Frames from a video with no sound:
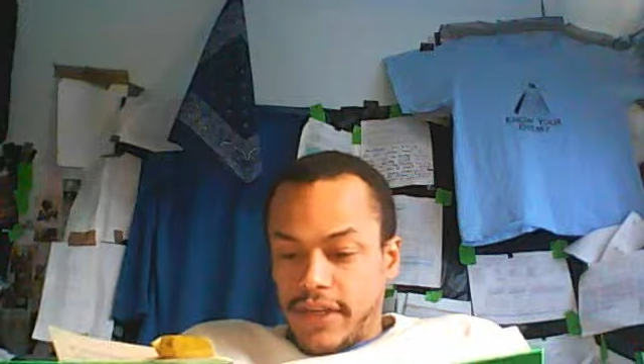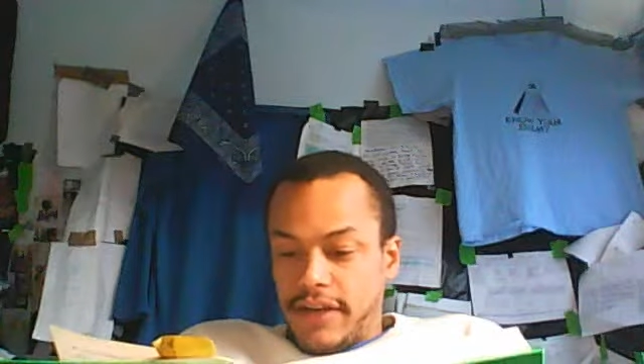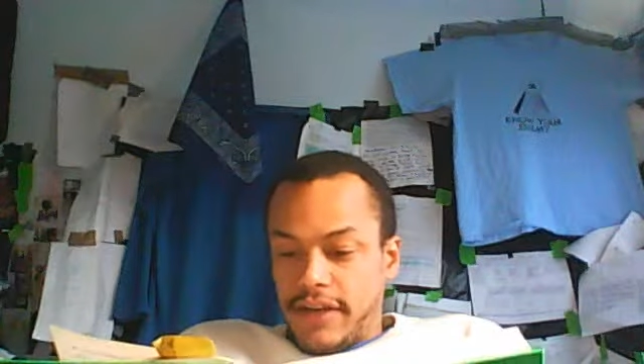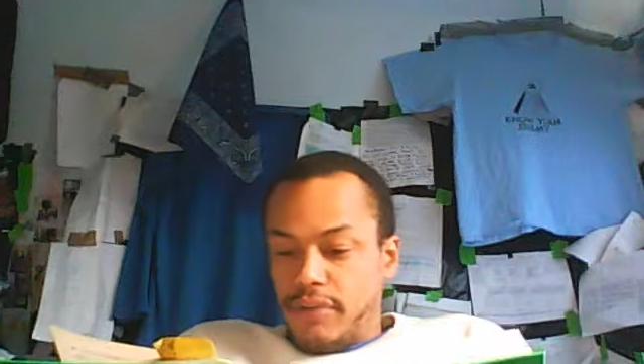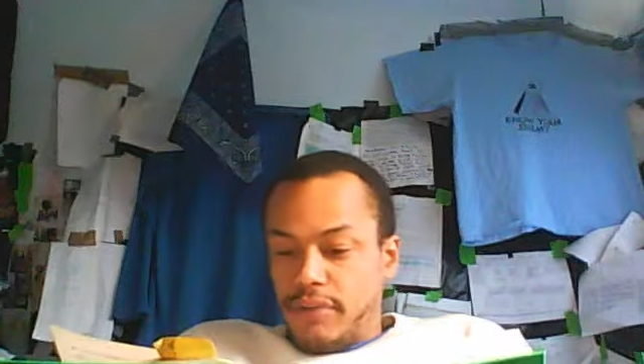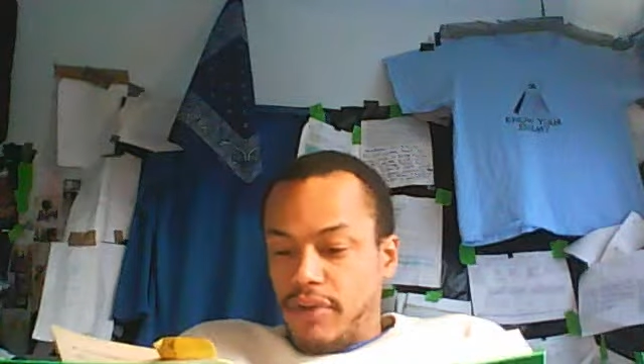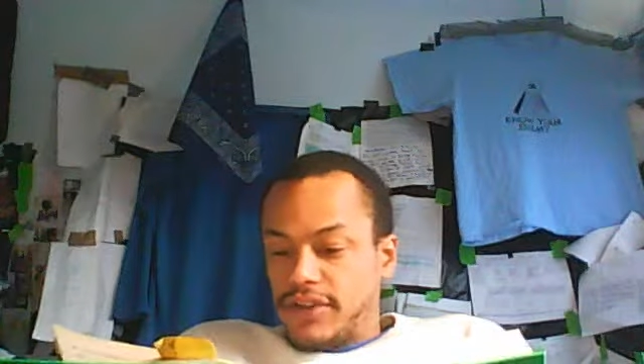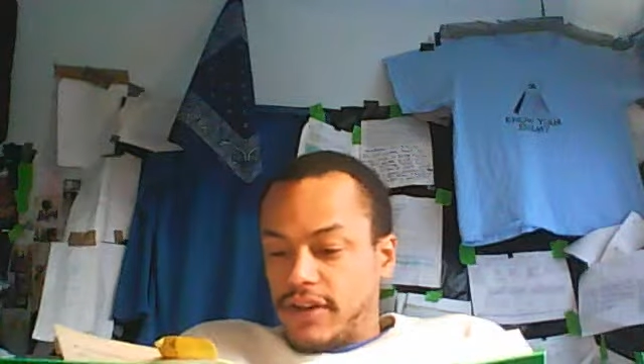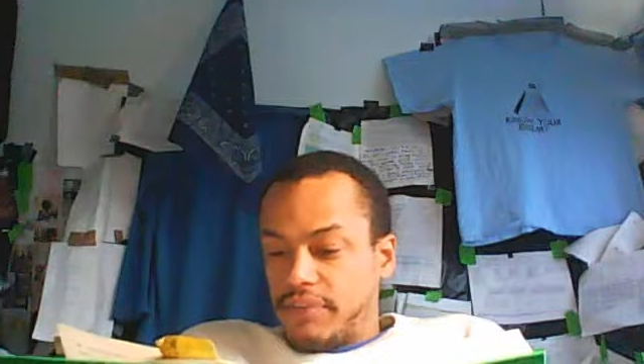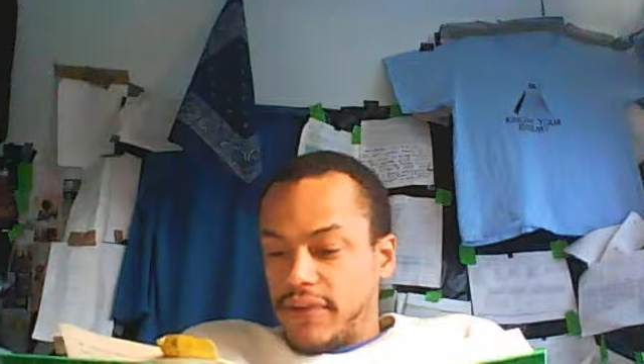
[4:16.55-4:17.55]
If 2 points
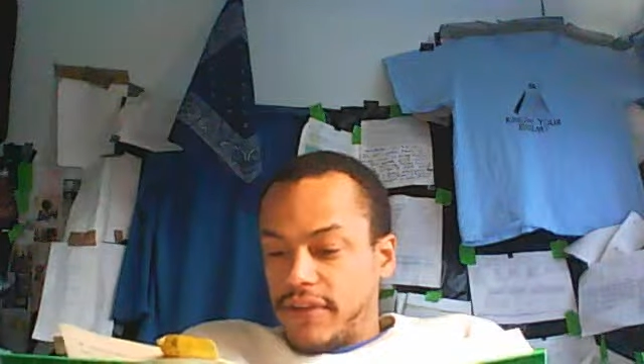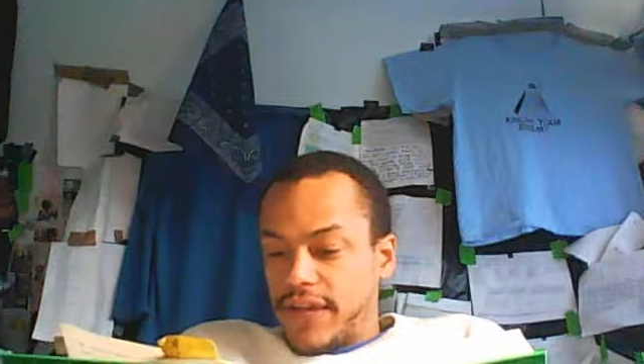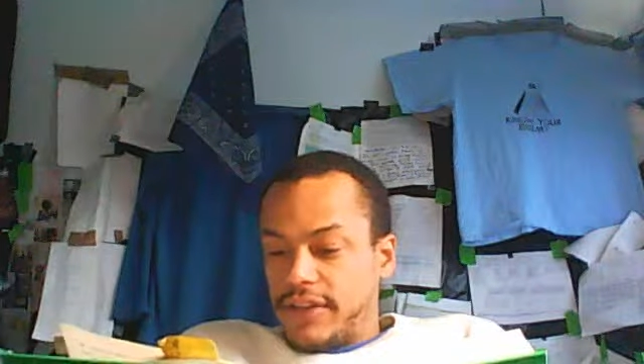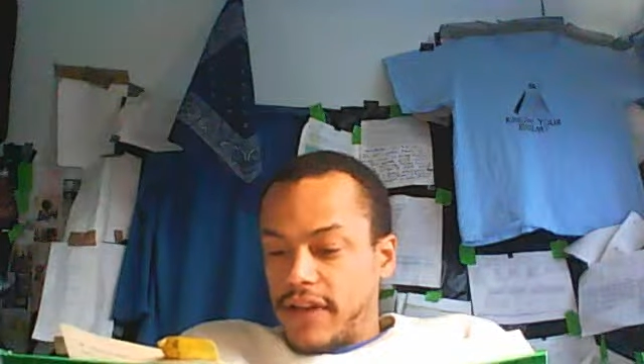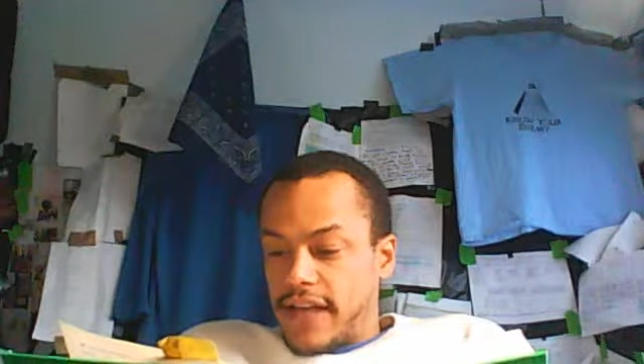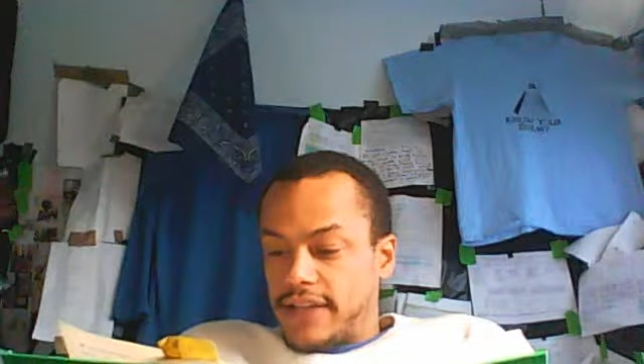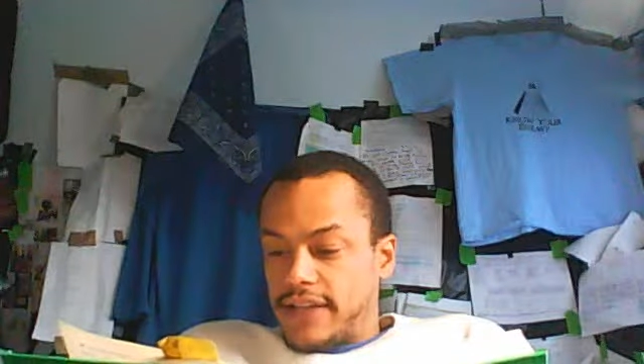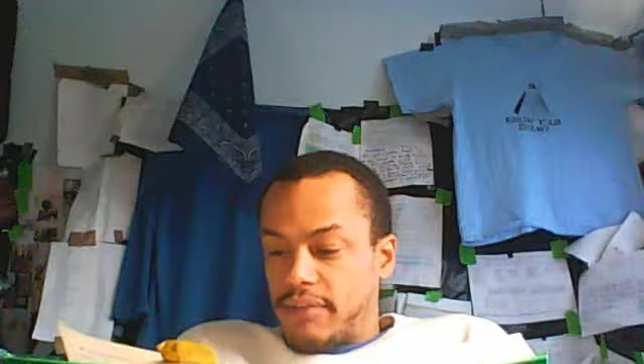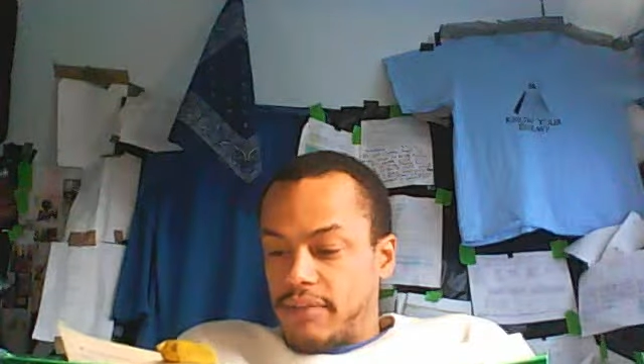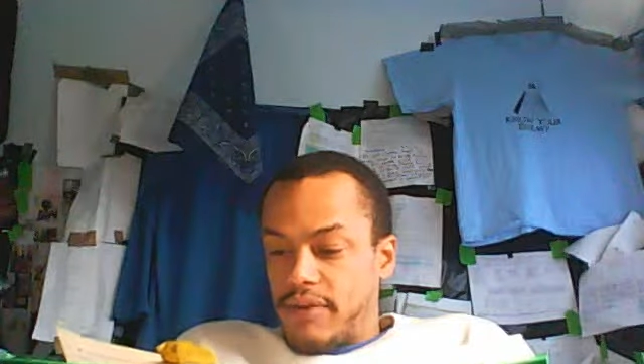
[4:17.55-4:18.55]
are in a plane, the line
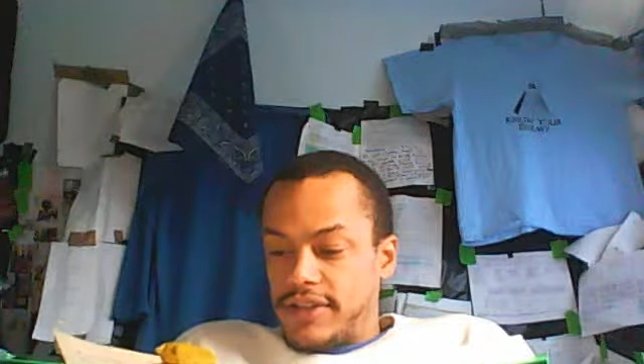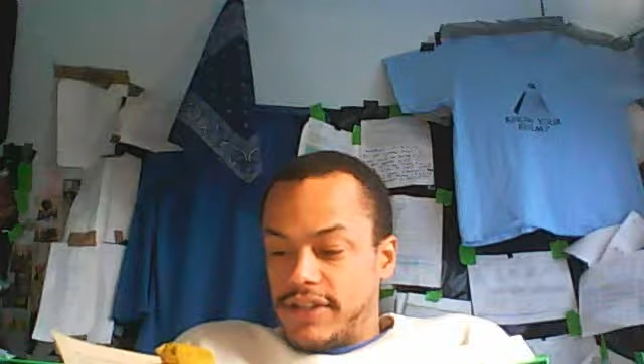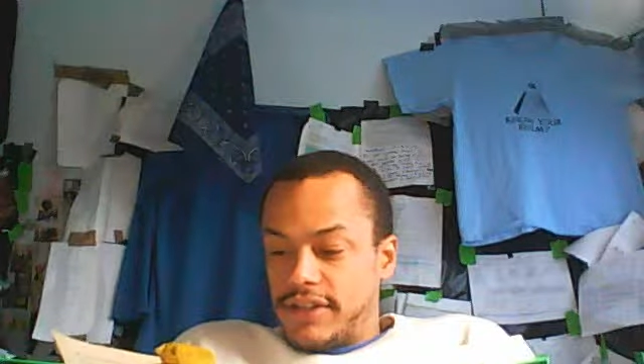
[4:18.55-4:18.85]
containing the points